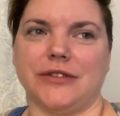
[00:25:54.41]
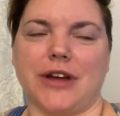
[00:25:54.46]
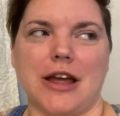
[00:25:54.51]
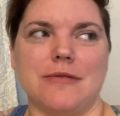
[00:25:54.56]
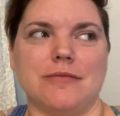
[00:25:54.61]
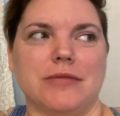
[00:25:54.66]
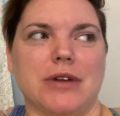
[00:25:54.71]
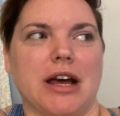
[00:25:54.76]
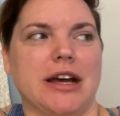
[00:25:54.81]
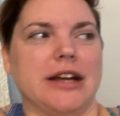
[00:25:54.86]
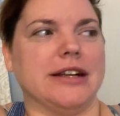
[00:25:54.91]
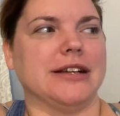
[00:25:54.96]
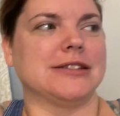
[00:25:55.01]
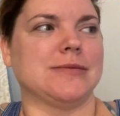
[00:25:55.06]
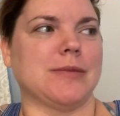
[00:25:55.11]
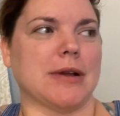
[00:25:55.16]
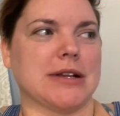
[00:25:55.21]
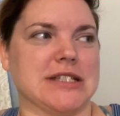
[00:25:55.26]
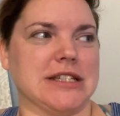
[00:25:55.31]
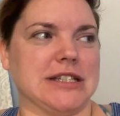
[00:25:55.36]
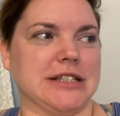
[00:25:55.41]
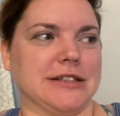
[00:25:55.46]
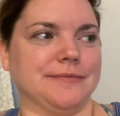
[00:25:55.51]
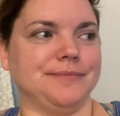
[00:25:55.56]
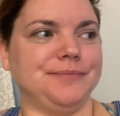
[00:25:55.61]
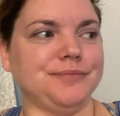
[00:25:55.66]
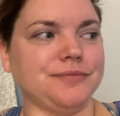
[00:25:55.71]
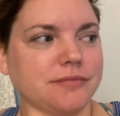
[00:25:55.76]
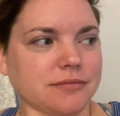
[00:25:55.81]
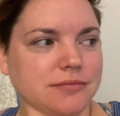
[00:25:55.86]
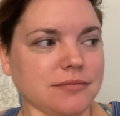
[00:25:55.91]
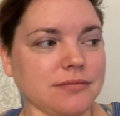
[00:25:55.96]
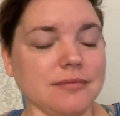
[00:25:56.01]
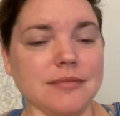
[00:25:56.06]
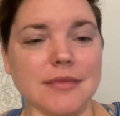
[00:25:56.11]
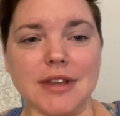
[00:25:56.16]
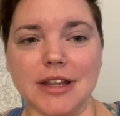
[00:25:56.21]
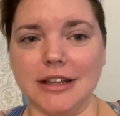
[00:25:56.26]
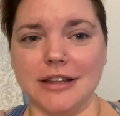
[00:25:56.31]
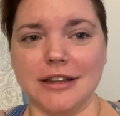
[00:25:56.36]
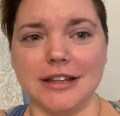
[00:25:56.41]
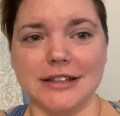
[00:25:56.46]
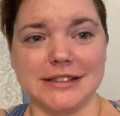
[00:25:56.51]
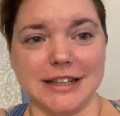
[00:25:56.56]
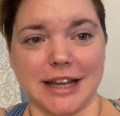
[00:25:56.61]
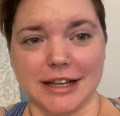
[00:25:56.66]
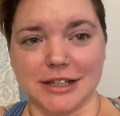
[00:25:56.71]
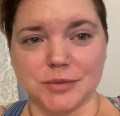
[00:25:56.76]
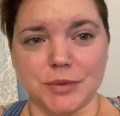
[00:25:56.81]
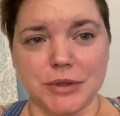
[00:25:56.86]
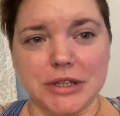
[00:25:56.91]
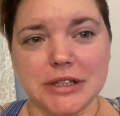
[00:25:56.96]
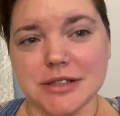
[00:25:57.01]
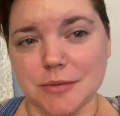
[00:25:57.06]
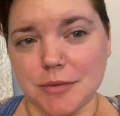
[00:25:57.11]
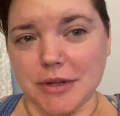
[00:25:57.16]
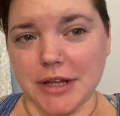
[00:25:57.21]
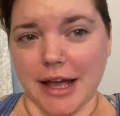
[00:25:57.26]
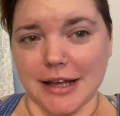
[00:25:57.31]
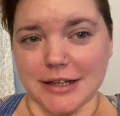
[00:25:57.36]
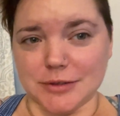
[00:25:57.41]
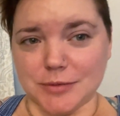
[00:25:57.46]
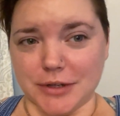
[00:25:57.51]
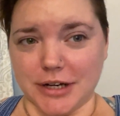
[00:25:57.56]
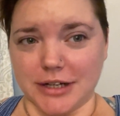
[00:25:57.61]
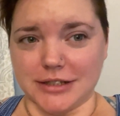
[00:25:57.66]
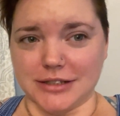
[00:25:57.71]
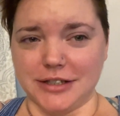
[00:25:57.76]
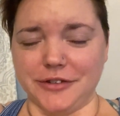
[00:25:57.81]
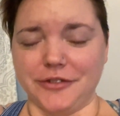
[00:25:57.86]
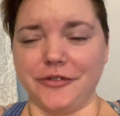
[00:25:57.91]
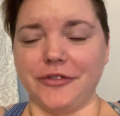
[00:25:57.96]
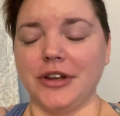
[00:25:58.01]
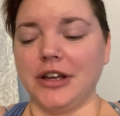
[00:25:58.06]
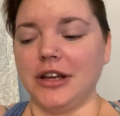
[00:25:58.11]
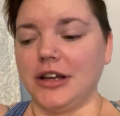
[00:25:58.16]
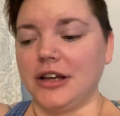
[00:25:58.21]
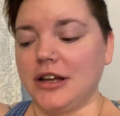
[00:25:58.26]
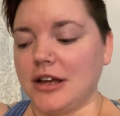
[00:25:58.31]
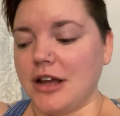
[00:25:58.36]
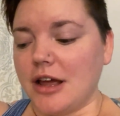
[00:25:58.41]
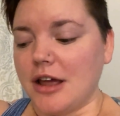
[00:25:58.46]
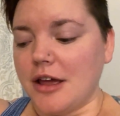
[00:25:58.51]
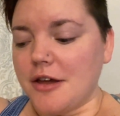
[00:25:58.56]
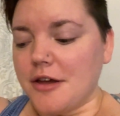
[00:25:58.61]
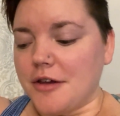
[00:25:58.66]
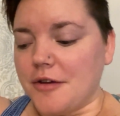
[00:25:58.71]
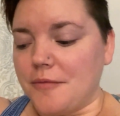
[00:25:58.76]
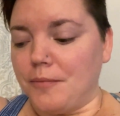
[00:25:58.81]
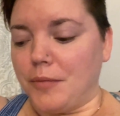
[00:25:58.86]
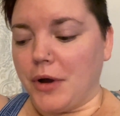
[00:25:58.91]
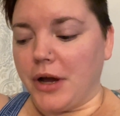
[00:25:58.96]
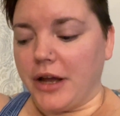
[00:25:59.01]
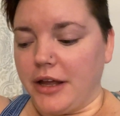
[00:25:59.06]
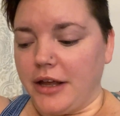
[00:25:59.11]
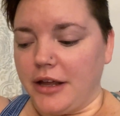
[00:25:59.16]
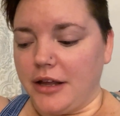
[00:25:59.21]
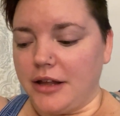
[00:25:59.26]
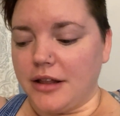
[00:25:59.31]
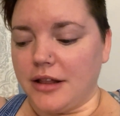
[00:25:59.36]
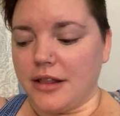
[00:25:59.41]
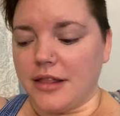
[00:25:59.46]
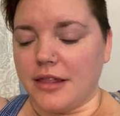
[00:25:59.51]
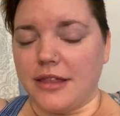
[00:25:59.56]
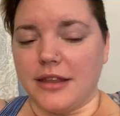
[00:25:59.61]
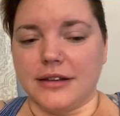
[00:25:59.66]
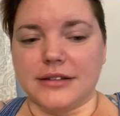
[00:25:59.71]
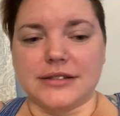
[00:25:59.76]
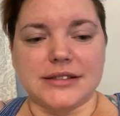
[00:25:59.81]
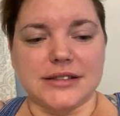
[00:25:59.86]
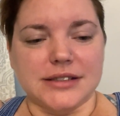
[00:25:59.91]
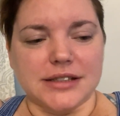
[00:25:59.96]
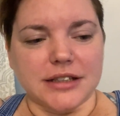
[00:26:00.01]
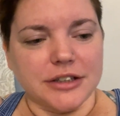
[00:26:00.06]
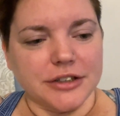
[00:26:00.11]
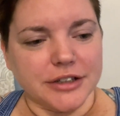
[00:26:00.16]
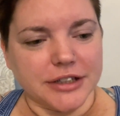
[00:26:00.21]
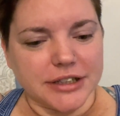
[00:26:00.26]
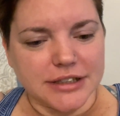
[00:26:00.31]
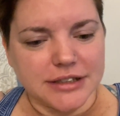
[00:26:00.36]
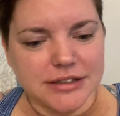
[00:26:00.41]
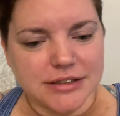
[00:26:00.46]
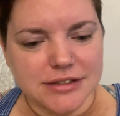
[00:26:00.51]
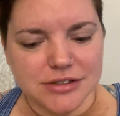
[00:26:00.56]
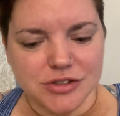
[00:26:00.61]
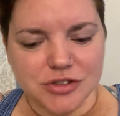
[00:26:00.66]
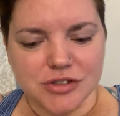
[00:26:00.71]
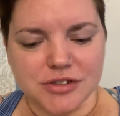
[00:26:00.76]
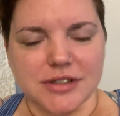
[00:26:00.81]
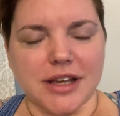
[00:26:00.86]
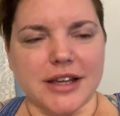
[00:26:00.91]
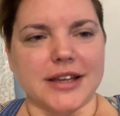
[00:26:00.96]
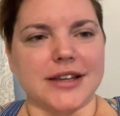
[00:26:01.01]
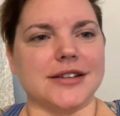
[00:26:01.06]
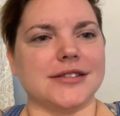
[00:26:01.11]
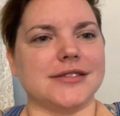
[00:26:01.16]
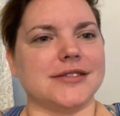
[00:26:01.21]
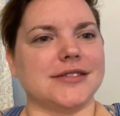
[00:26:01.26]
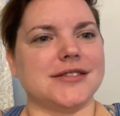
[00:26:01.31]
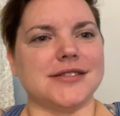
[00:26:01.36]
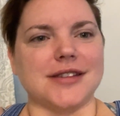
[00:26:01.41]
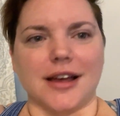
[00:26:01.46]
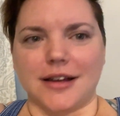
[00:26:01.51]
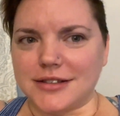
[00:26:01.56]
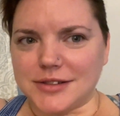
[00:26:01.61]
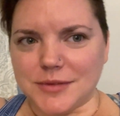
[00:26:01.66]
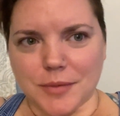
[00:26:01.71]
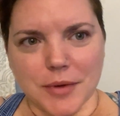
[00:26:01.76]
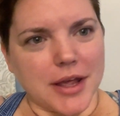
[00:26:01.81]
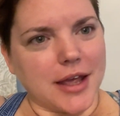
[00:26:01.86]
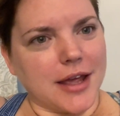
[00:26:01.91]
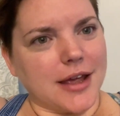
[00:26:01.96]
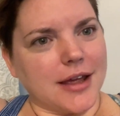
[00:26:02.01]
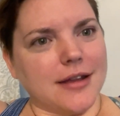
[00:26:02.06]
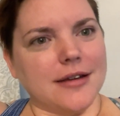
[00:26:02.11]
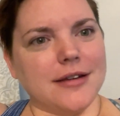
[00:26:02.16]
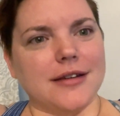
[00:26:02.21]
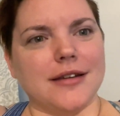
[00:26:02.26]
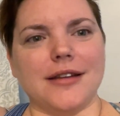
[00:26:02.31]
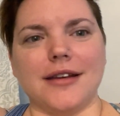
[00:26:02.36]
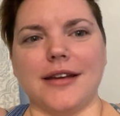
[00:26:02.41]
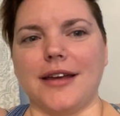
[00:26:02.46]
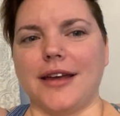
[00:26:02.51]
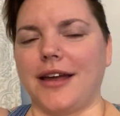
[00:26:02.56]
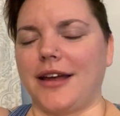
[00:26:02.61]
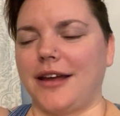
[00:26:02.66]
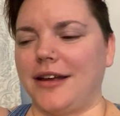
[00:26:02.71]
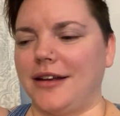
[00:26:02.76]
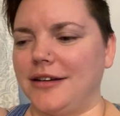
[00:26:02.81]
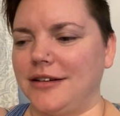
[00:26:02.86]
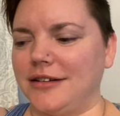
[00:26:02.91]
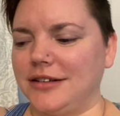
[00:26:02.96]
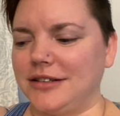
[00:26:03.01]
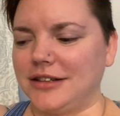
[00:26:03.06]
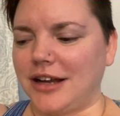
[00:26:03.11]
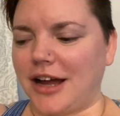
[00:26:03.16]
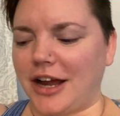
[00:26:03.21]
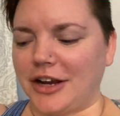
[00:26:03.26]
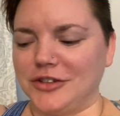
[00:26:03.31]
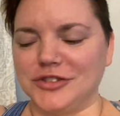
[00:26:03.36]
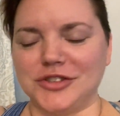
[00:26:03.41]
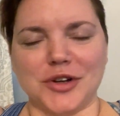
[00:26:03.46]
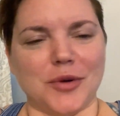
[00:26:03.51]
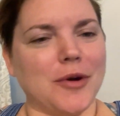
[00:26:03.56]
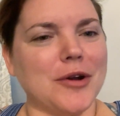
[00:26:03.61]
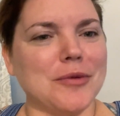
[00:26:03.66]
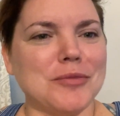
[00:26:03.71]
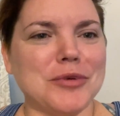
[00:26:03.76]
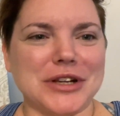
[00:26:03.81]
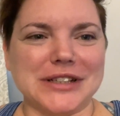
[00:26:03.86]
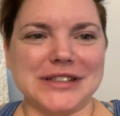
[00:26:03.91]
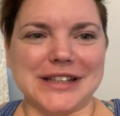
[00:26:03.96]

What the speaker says: I'm not expecting this next week to be as productive, but this series just like sucks me in and I just don't want to put it